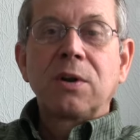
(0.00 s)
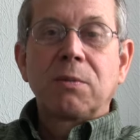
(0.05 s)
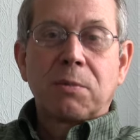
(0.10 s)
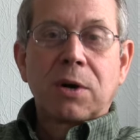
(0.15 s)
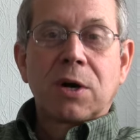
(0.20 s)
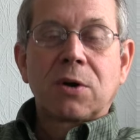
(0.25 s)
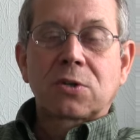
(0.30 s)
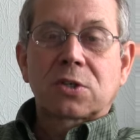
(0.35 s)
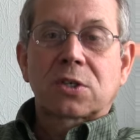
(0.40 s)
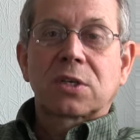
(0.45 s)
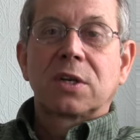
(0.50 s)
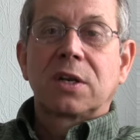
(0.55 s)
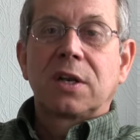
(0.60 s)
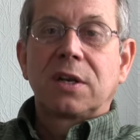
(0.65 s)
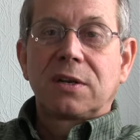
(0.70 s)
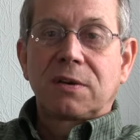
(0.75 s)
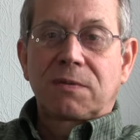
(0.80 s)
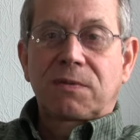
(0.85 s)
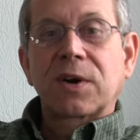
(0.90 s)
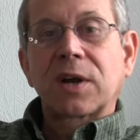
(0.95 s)
emotion,
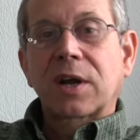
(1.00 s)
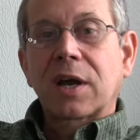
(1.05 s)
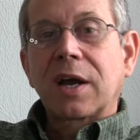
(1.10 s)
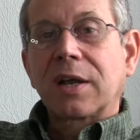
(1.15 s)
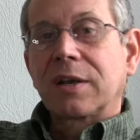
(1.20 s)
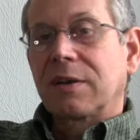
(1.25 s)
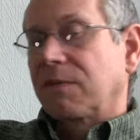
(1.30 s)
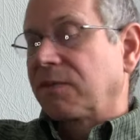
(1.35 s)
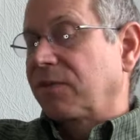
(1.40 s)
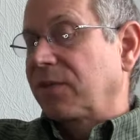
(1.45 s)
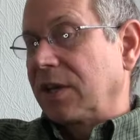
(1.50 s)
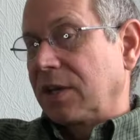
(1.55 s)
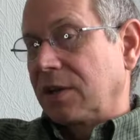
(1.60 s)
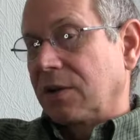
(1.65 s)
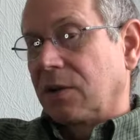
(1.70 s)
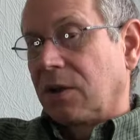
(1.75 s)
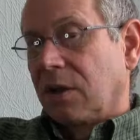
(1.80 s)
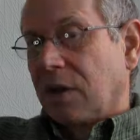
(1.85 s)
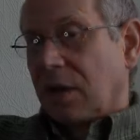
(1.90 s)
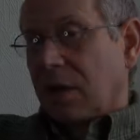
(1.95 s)
a different kind of
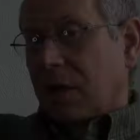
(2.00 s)
feel.